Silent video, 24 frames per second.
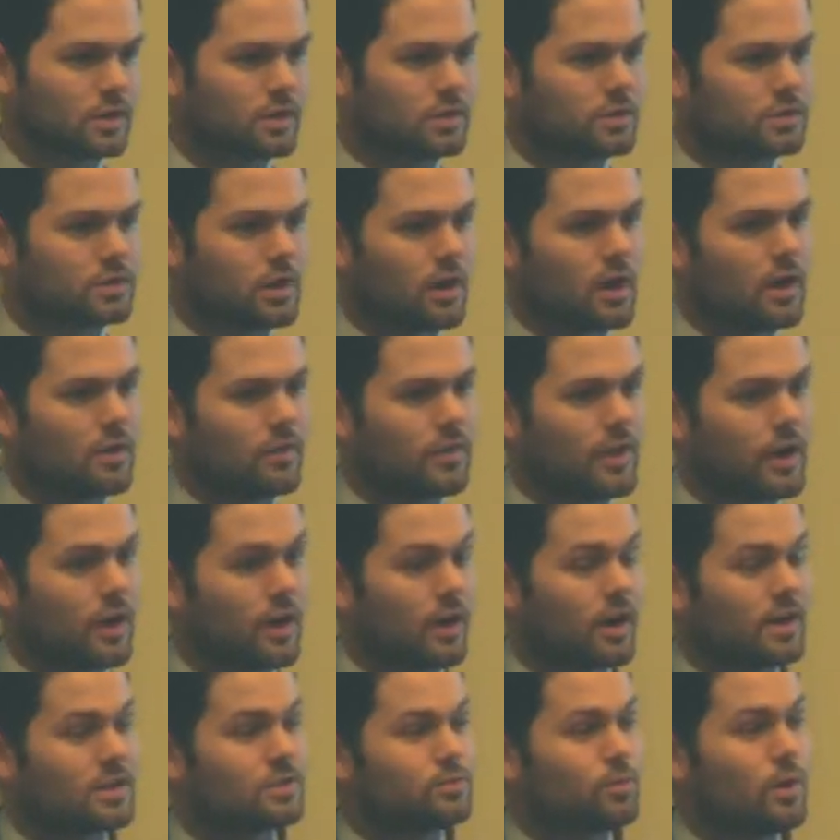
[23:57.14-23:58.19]
that you saw out
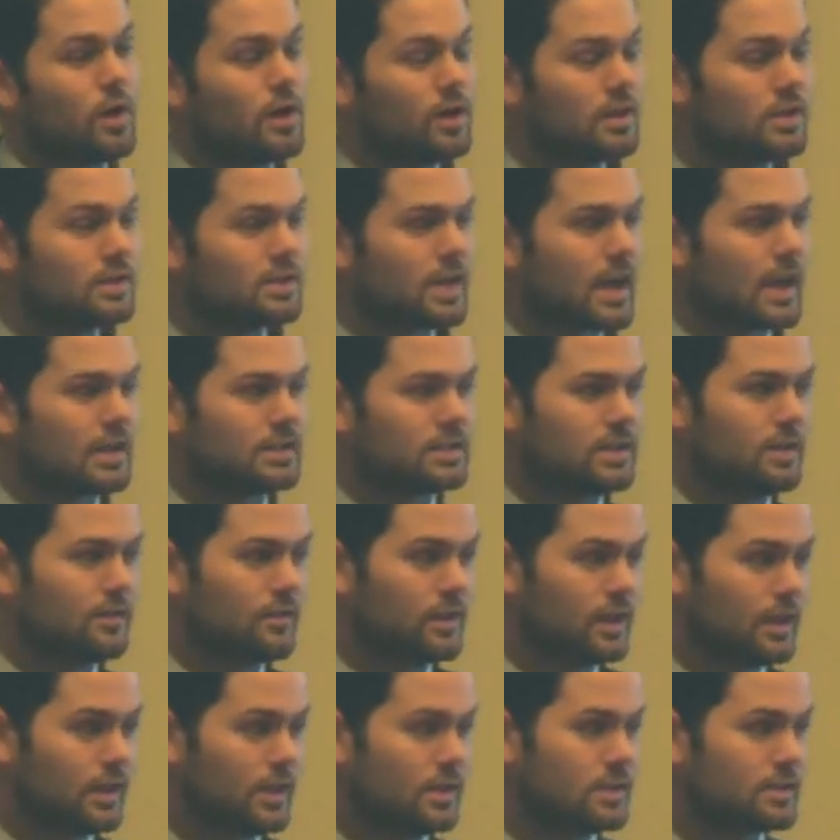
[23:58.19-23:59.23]
there, as well as
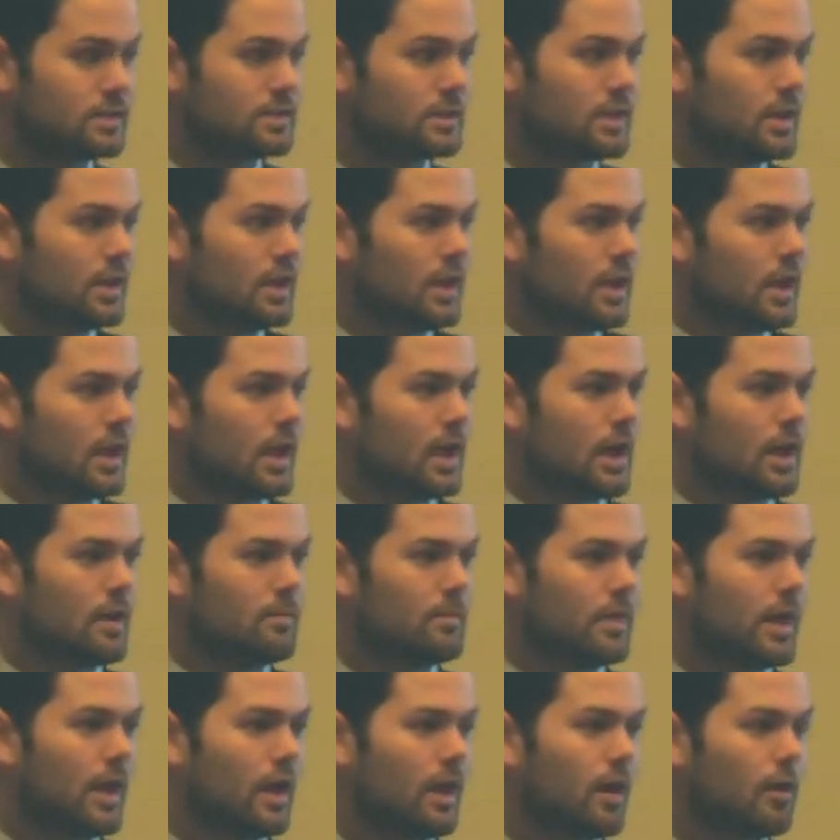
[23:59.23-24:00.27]
activities
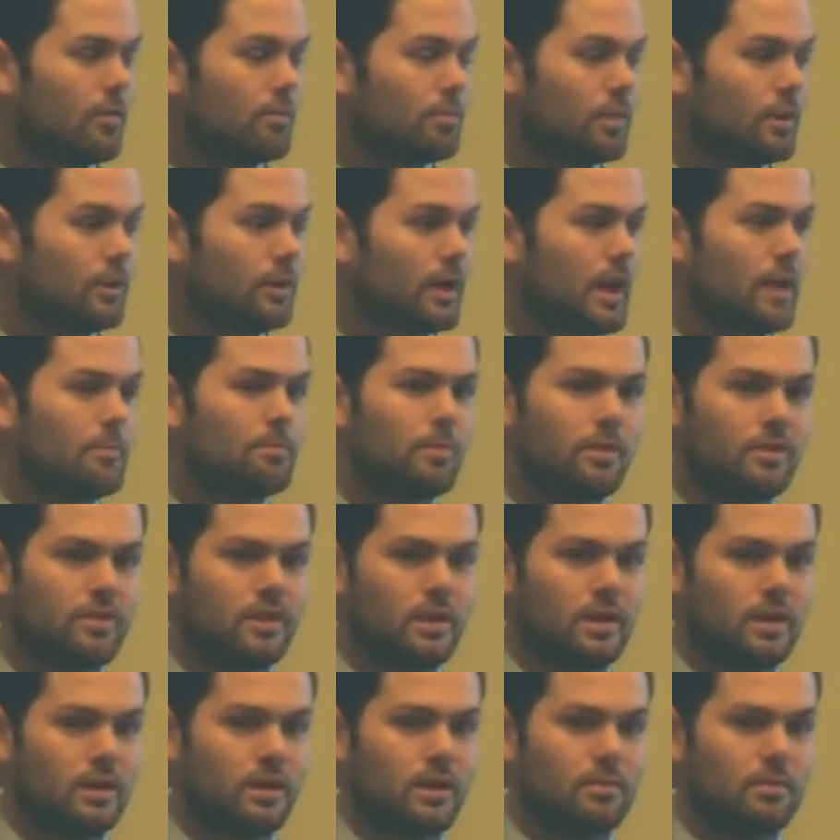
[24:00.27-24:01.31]
that help build empathy